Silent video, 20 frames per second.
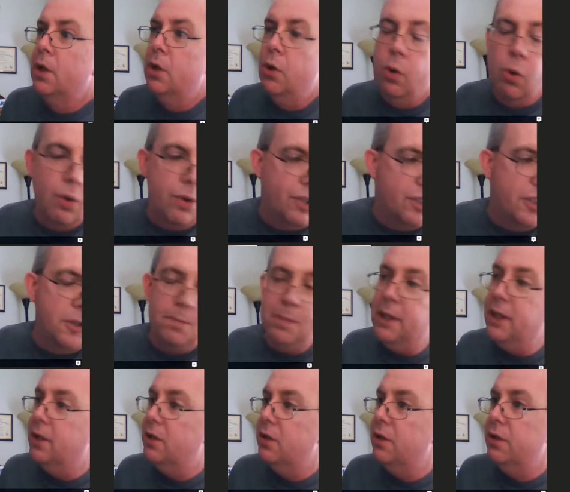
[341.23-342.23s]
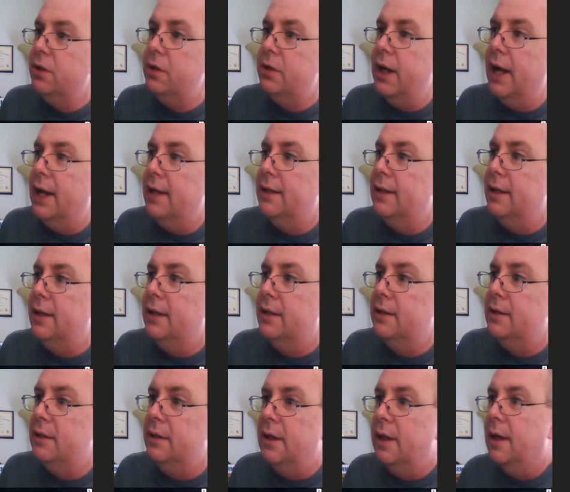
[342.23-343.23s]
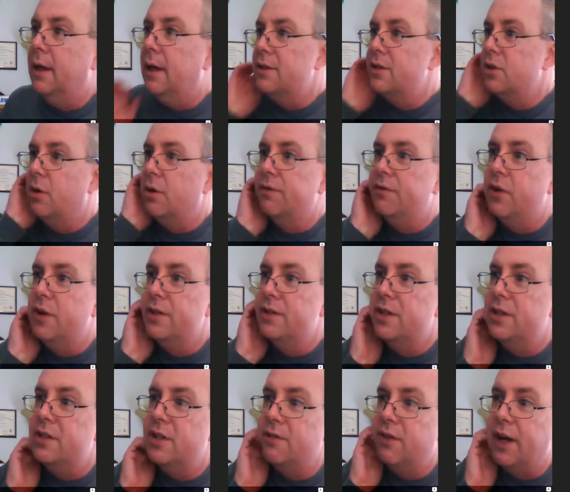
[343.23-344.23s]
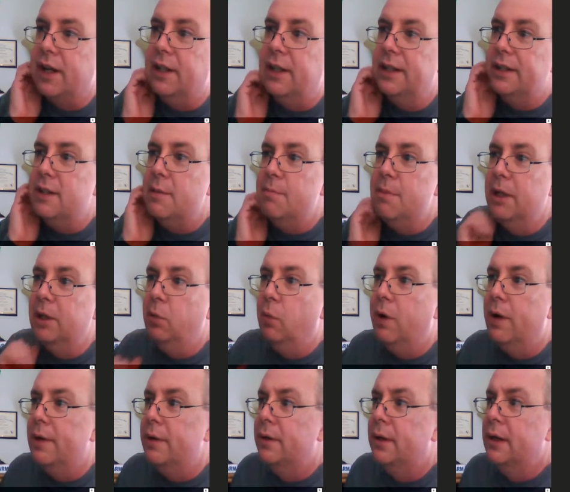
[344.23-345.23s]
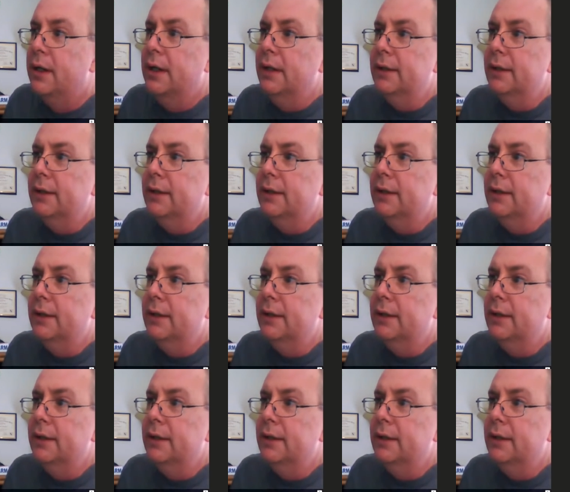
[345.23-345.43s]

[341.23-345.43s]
or the speaker, and then so for instance, if I click the middle one,